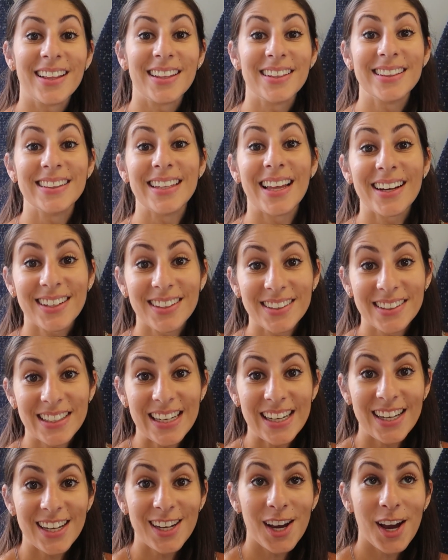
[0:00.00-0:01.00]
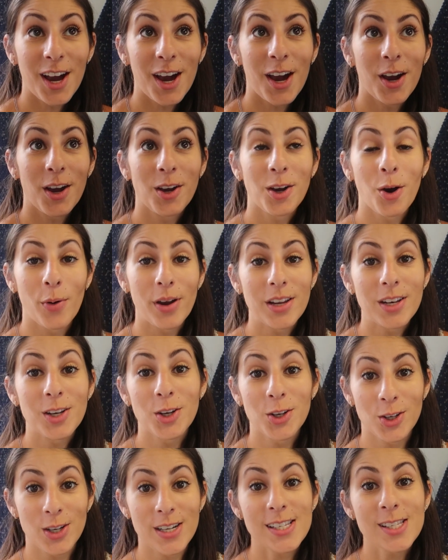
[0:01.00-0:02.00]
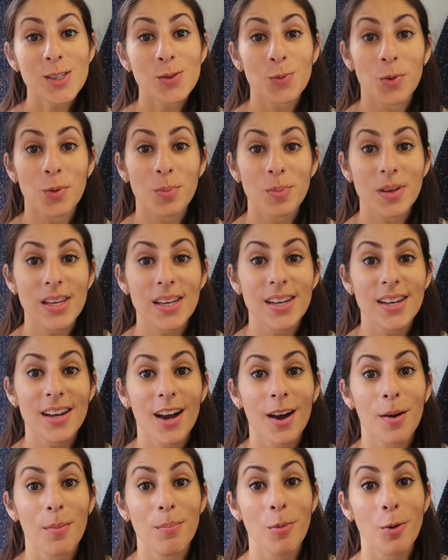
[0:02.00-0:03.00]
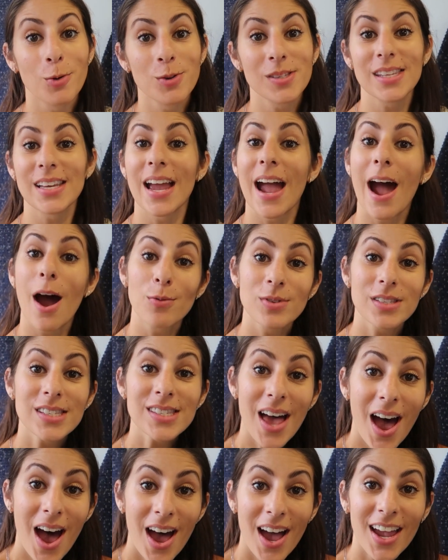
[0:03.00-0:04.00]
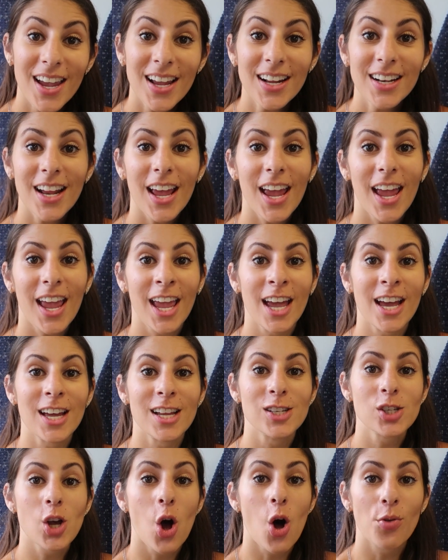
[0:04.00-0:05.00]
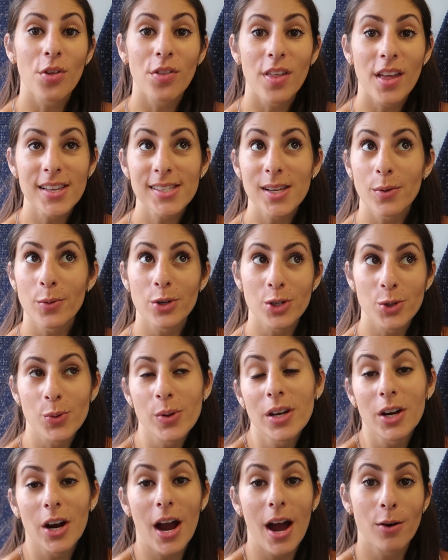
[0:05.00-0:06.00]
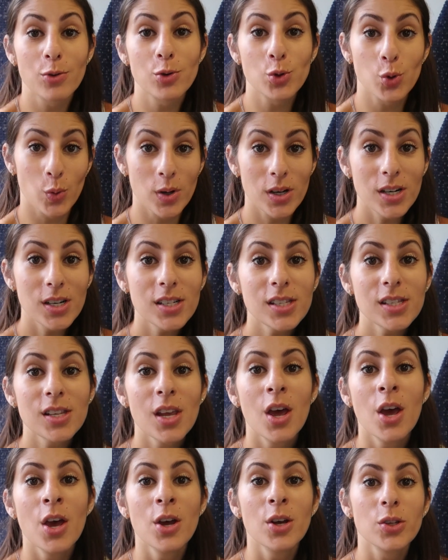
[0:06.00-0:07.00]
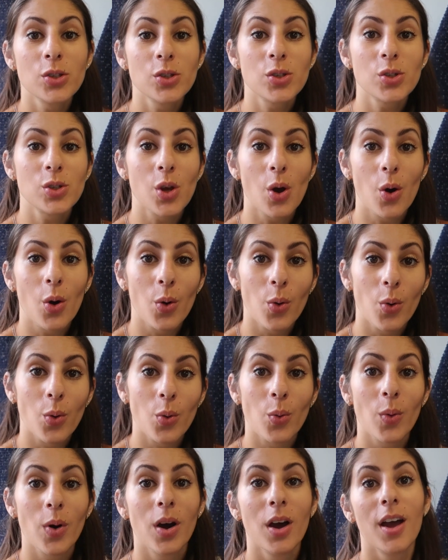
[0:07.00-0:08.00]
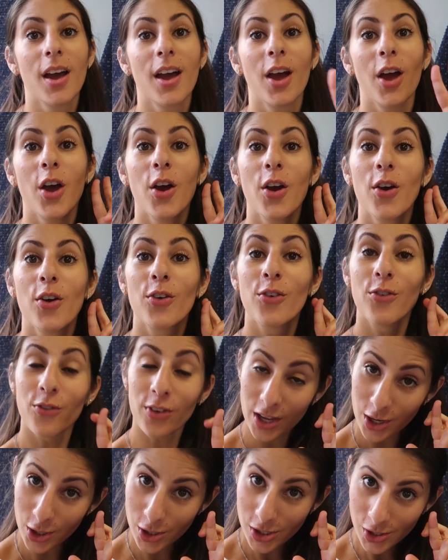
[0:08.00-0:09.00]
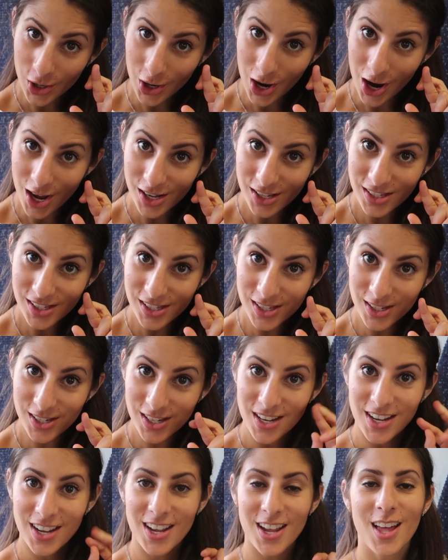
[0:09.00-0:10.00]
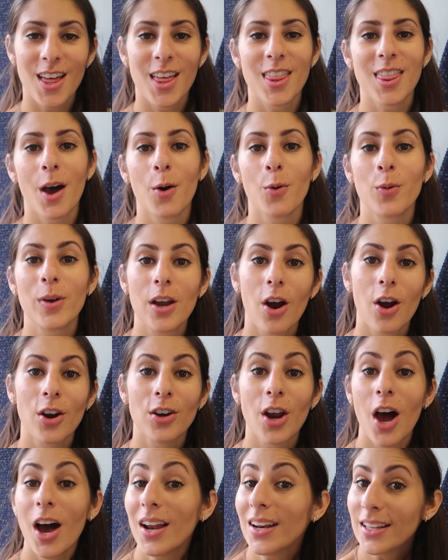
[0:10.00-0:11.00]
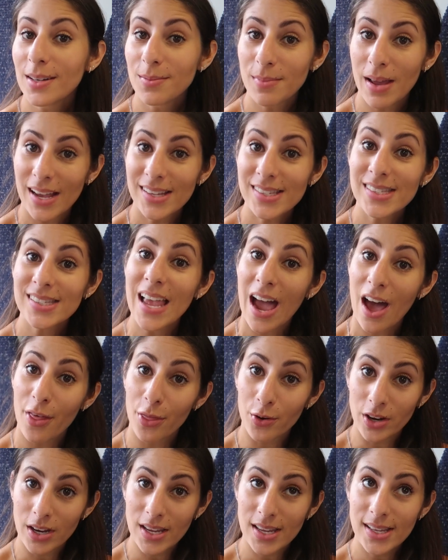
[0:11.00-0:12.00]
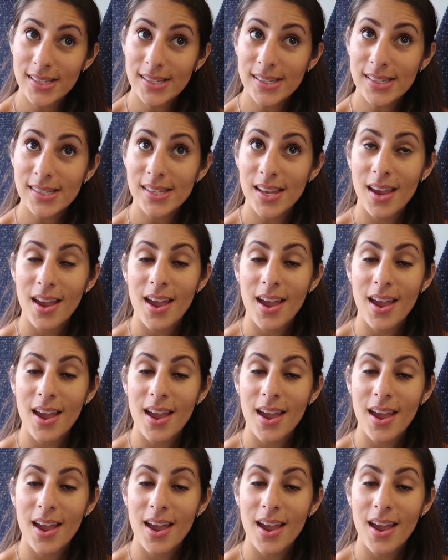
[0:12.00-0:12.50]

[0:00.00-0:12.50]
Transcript: Luckily, going to Greece will be mostly outside and all the things that we're doing are outdoors. So fingers crossed that we are not in mass gatherings,